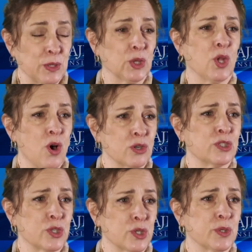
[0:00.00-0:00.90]

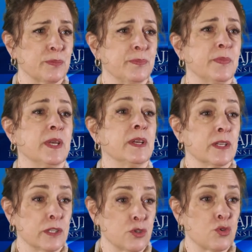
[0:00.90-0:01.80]
Long-term
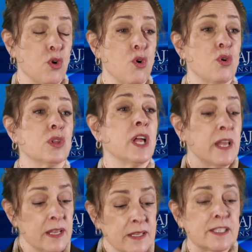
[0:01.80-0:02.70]
control,
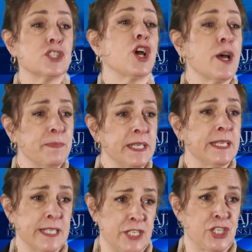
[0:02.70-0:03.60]
stop the
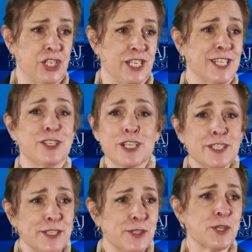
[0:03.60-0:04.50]
itch.
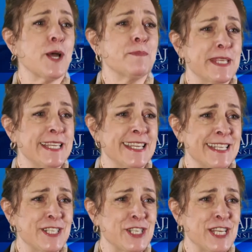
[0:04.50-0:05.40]
Just stop the
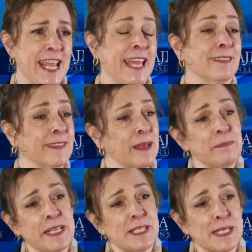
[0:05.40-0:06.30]
itch and let
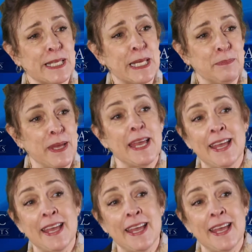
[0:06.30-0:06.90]
me sleep.